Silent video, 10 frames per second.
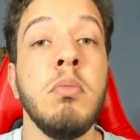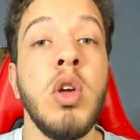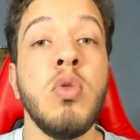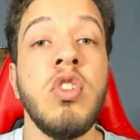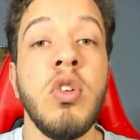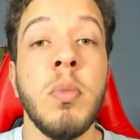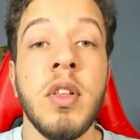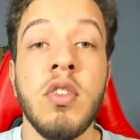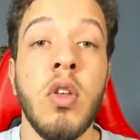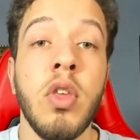mute
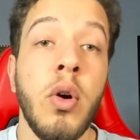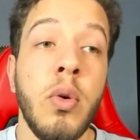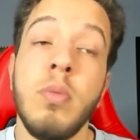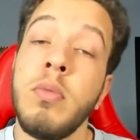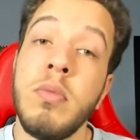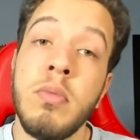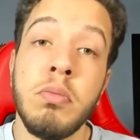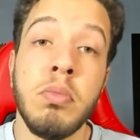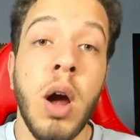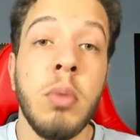humans, although
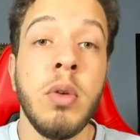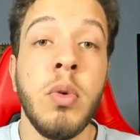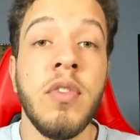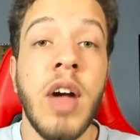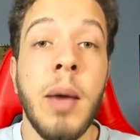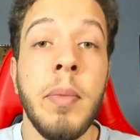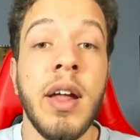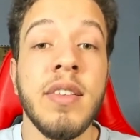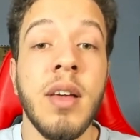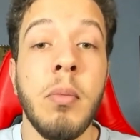probably would have happened
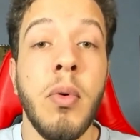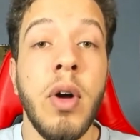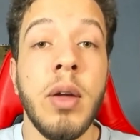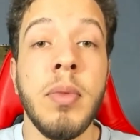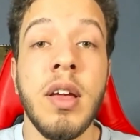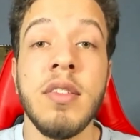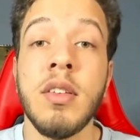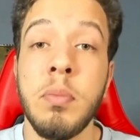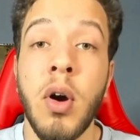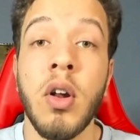at some point because
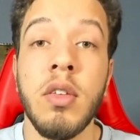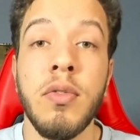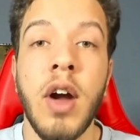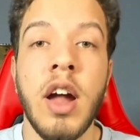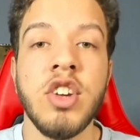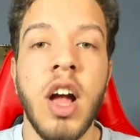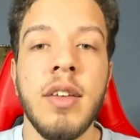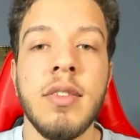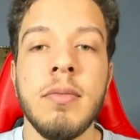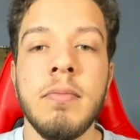it's part of the
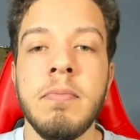franchise.